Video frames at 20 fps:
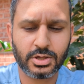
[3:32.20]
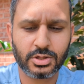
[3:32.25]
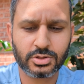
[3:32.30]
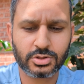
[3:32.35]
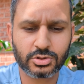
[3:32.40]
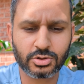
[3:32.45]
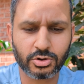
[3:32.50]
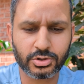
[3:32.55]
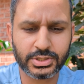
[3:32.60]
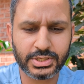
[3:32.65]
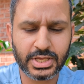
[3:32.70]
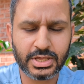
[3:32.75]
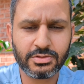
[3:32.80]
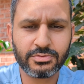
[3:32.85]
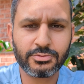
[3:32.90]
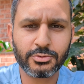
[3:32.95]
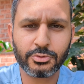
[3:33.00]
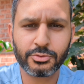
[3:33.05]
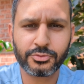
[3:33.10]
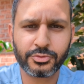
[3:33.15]
So these
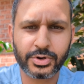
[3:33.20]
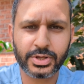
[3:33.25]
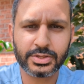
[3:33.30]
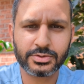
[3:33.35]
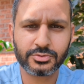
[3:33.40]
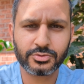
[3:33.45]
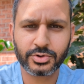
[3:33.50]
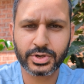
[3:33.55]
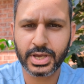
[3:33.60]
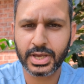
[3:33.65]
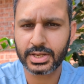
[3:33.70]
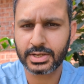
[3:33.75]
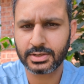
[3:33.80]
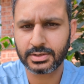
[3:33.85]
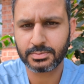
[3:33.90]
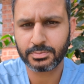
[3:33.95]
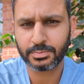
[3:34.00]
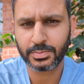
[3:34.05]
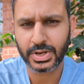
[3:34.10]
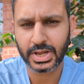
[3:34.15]
fruit trees, you
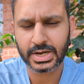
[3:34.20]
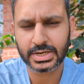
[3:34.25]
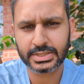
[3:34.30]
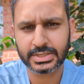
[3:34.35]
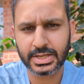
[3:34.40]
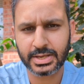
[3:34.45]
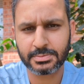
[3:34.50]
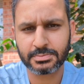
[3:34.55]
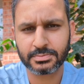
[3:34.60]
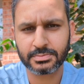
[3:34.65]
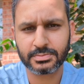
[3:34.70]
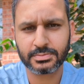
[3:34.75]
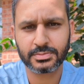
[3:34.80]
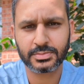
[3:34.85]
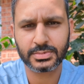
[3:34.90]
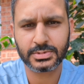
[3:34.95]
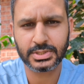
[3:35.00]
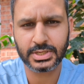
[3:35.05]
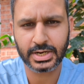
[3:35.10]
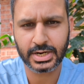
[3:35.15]
can plant them
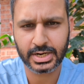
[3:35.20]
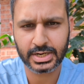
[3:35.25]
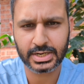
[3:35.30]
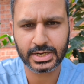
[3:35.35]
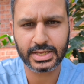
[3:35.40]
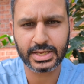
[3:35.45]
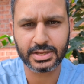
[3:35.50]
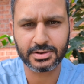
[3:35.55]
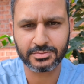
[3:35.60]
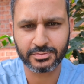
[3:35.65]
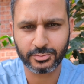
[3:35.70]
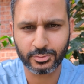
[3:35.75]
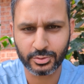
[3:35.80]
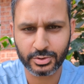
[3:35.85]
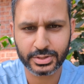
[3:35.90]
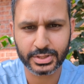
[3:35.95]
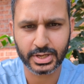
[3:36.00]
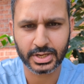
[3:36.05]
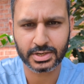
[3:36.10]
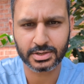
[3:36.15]
directly in full
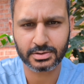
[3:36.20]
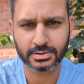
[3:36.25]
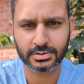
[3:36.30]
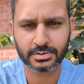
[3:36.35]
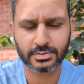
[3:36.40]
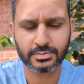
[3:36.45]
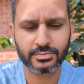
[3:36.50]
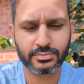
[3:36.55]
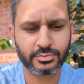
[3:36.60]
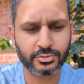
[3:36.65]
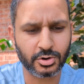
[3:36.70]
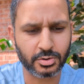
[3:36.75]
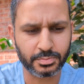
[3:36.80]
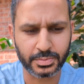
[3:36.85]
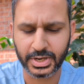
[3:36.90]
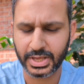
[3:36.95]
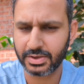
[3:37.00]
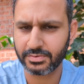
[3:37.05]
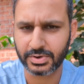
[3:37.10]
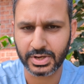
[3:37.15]
sun from
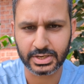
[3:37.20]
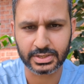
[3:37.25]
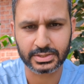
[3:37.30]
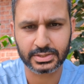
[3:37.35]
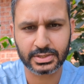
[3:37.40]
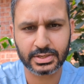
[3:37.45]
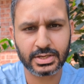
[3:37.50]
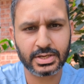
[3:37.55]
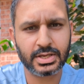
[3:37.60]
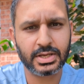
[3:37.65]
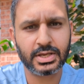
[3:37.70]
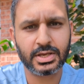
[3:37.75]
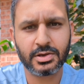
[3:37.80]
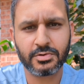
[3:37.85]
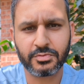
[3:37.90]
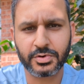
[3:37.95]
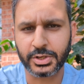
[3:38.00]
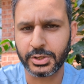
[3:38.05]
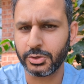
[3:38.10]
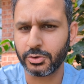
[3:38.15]
day one
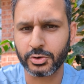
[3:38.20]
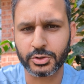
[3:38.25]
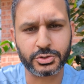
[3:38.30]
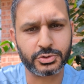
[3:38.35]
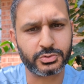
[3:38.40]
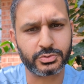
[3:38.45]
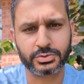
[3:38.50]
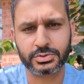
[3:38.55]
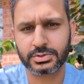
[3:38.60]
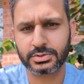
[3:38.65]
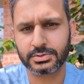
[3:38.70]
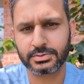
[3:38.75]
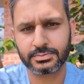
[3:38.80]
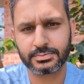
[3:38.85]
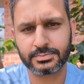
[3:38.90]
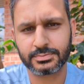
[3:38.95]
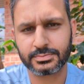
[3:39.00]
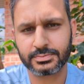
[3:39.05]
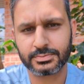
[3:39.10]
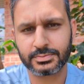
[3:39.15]
with no issues.
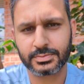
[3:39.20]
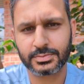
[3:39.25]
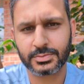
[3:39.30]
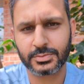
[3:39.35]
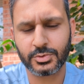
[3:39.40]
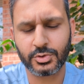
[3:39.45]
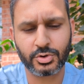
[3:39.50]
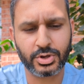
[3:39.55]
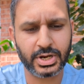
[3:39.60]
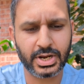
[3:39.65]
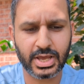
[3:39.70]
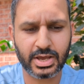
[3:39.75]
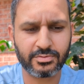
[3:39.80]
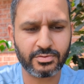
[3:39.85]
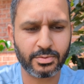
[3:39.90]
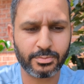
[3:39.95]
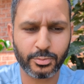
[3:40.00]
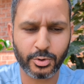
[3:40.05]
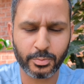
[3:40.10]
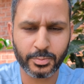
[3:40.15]
You can have
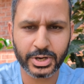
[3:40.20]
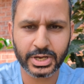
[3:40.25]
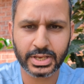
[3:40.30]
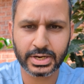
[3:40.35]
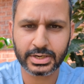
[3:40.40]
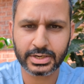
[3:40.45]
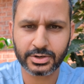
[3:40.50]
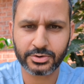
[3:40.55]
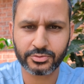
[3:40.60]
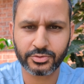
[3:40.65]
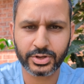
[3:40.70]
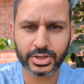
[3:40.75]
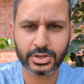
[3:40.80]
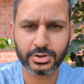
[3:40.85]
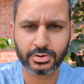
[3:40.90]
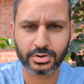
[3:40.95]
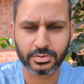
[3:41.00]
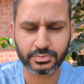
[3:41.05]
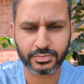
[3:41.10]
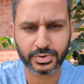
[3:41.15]
a pomegranate
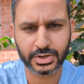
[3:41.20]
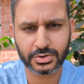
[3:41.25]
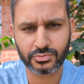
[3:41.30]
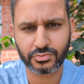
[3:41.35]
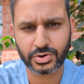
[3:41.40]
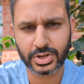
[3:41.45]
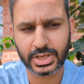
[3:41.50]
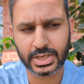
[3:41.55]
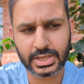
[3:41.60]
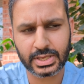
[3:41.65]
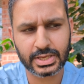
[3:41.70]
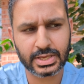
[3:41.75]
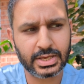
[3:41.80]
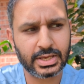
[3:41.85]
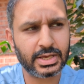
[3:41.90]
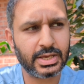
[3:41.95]
tree or a fig tree